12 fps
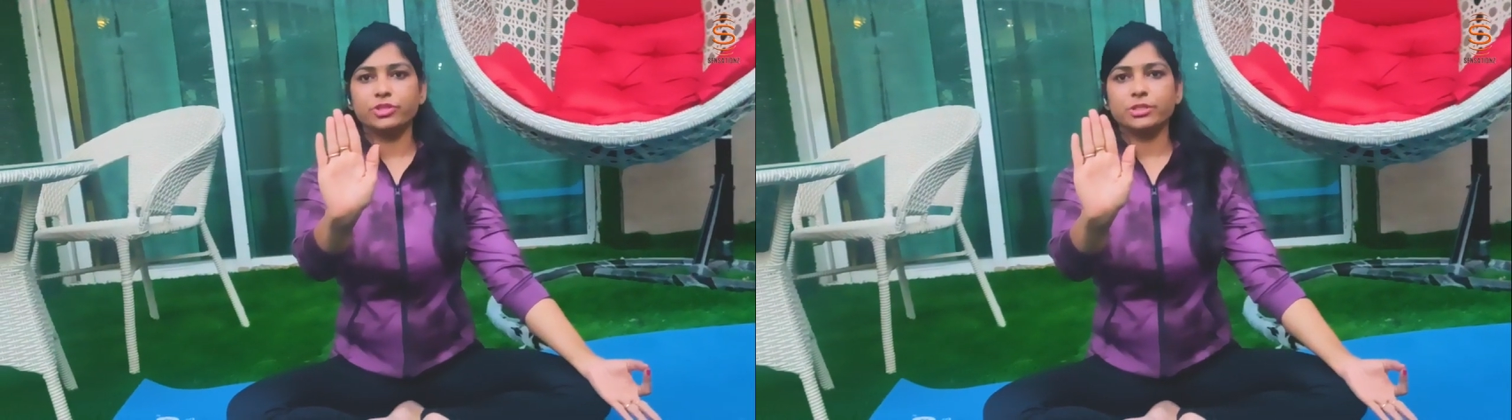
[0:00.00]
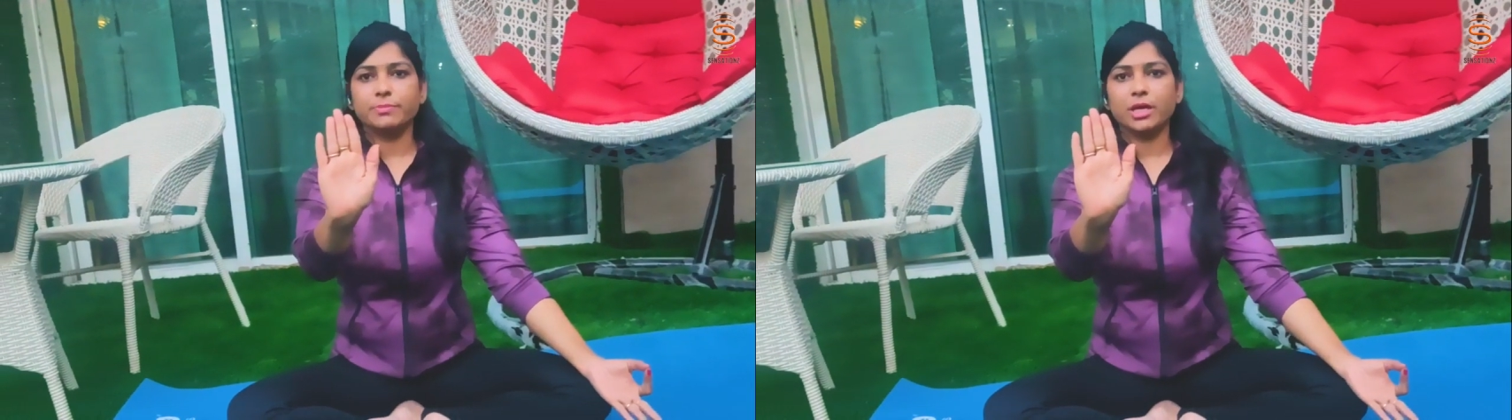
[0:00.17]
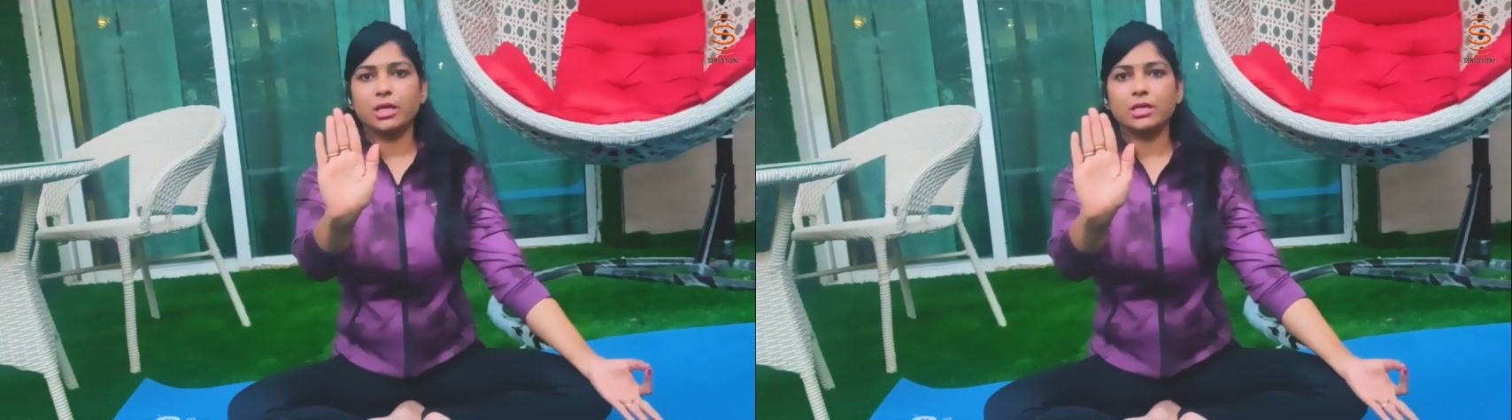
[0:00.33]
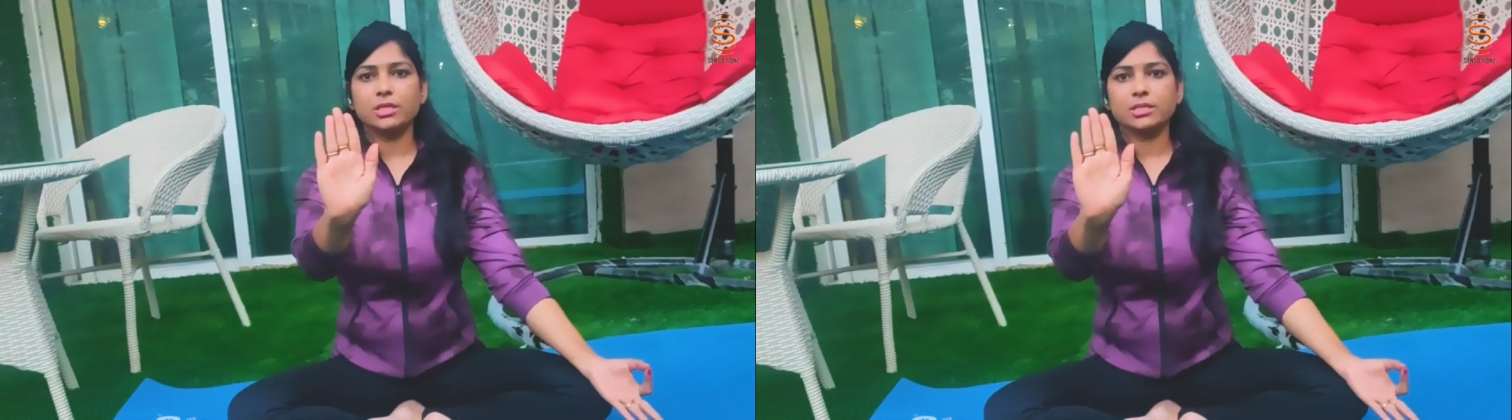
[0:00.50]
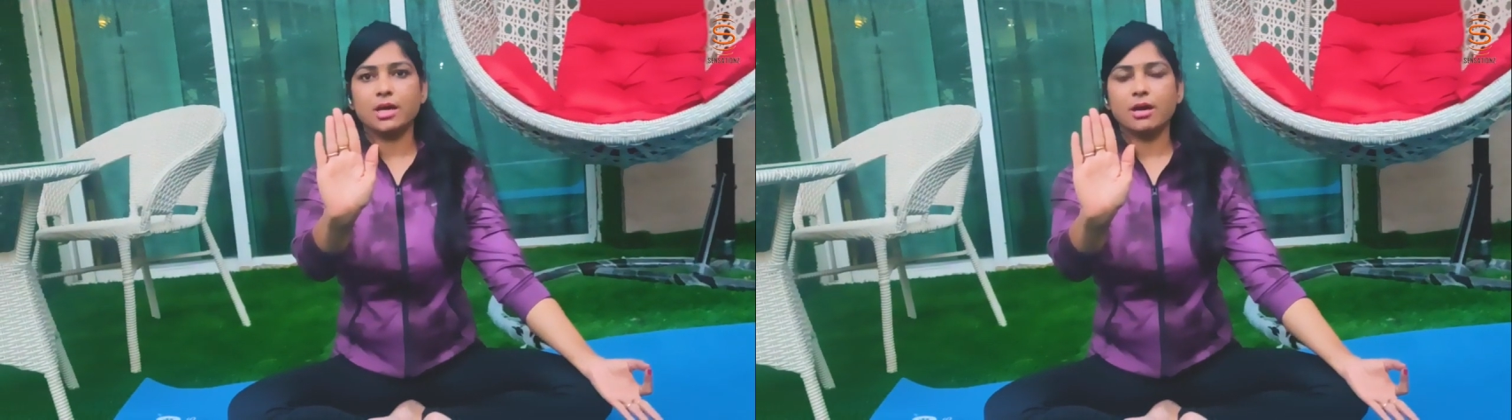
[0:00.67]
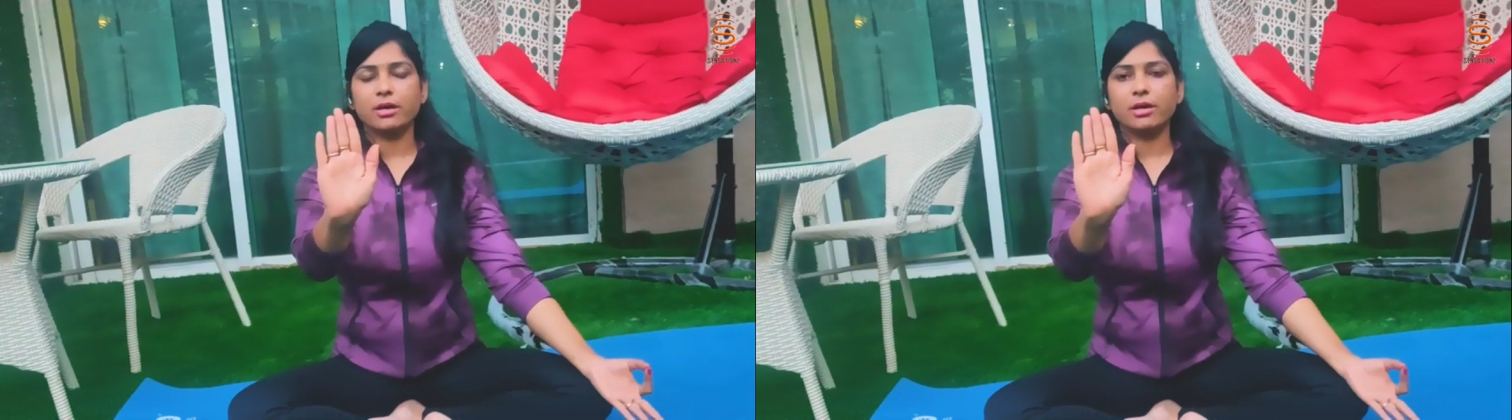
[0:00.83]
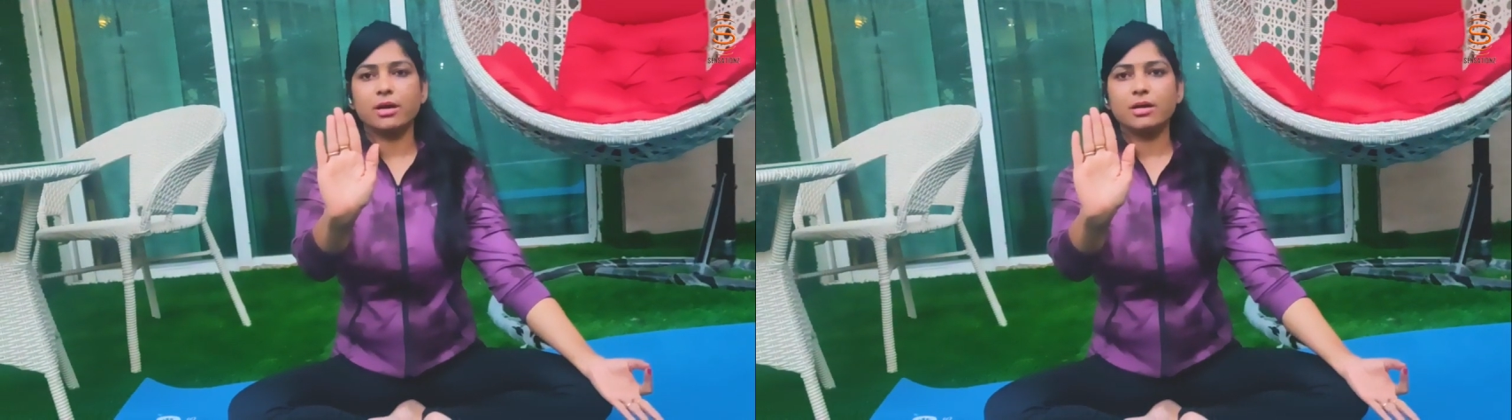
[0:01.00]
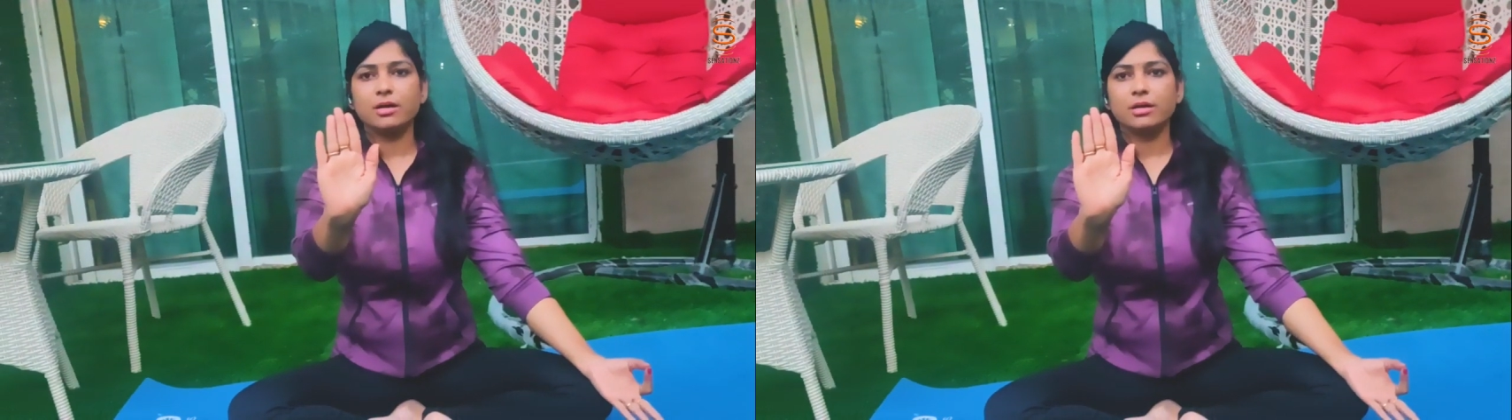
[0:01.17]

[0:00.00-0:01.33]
just make an Asagra